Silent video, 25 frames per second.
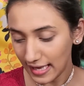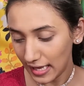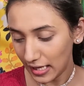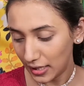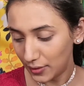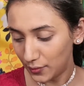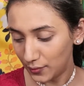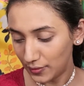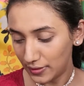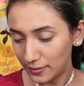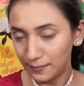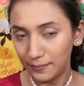
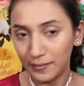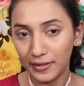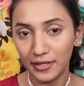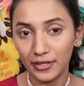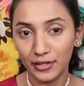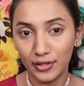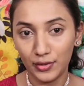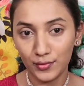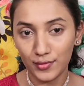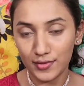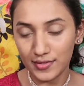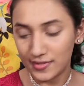I will be
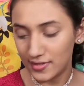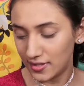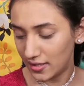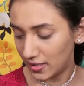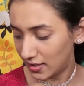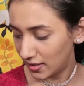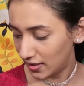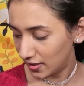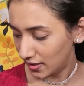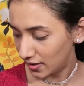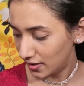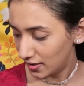
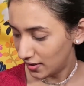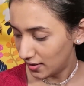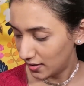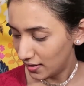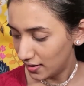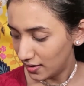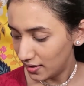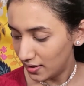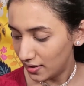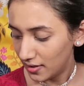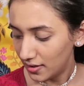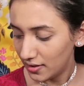using
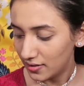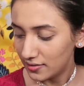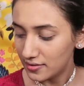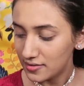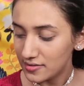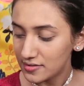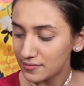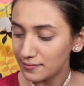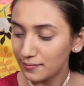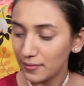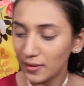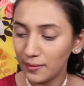
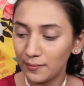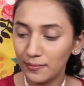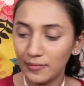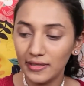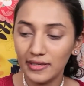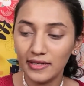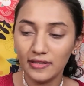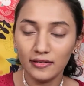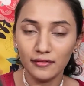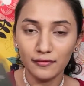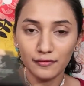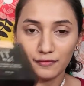this
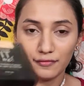Maybelline